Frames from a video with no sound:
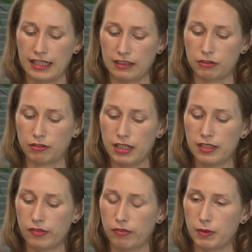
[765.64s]

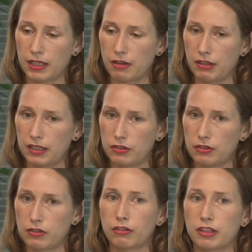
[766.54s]
entries. We're going
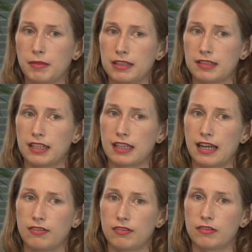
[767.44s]
to document it
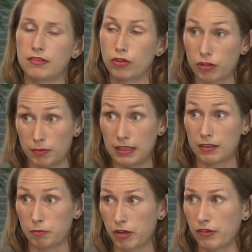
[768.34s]
and
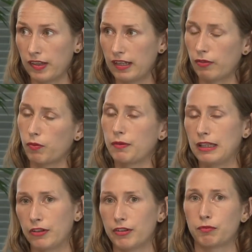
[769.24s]
document the process, what we
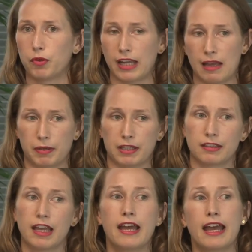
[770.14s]
learned, what
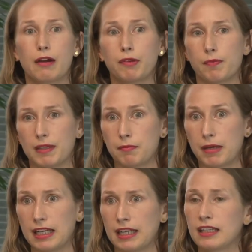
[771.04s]
happened, how we spent the
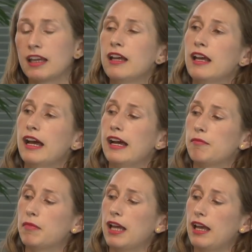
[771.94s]
money.
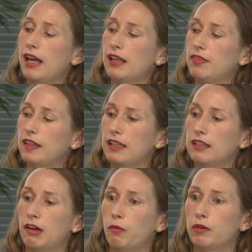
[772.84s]
Um, and
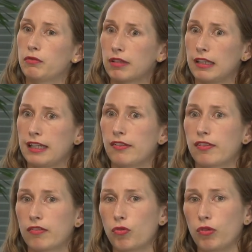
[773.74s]
then we'll
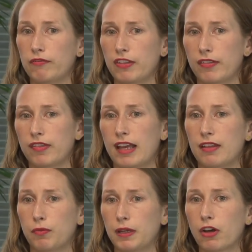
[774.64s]
release all of this
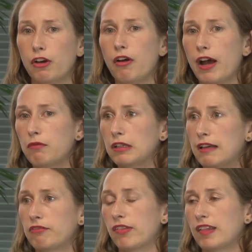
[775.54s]
as we go. I would
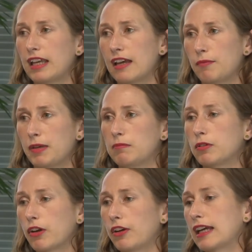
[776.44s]
love to see other
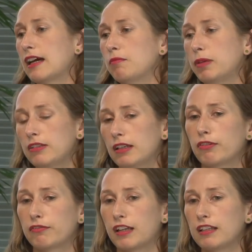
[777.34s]
people going out and pitching
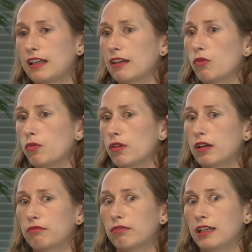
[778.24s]
for funding or
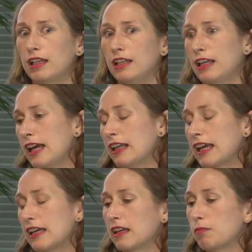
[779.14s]

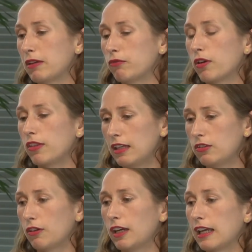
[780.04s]
reallocating a bit of what they're
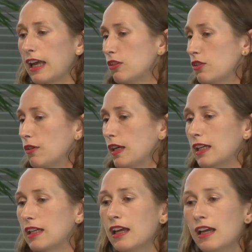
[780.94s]
doing and
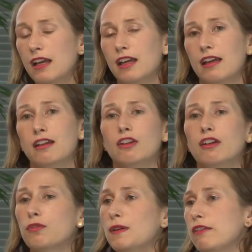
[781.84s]
doing
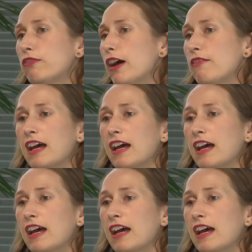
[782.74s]
25